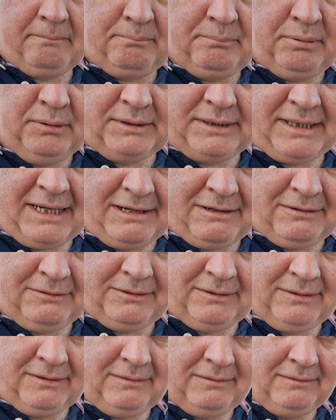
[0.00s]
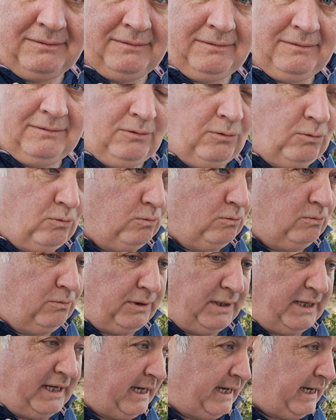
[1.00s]
put down all
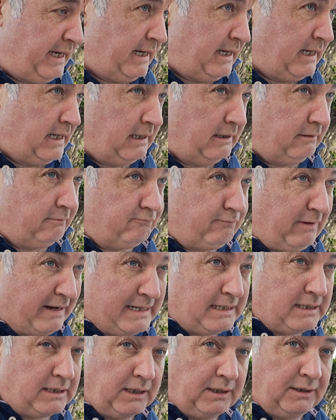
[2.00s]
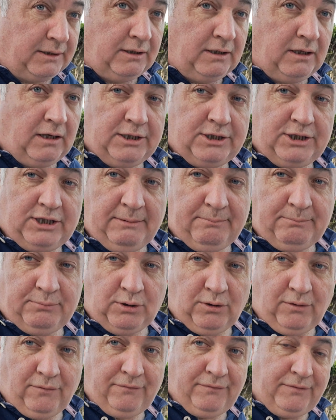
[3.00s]
the render that I
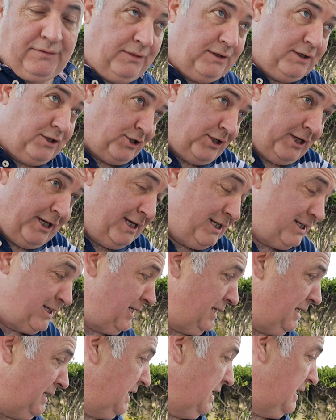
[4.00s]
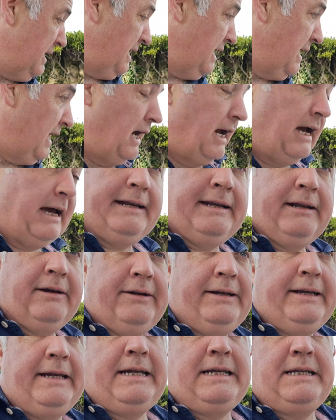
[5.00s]
chipped off the Gite, and
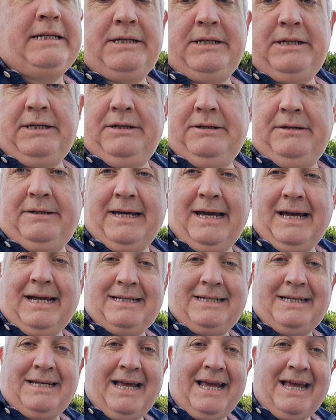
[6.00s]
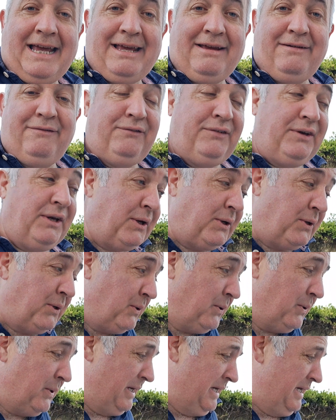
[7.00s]
I need to get a
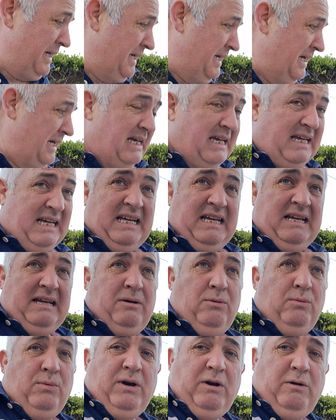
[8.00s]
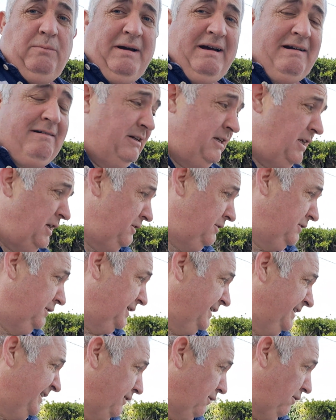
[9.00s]
few wheelbarrow
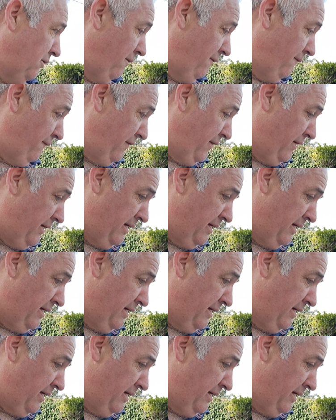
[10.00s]
loads of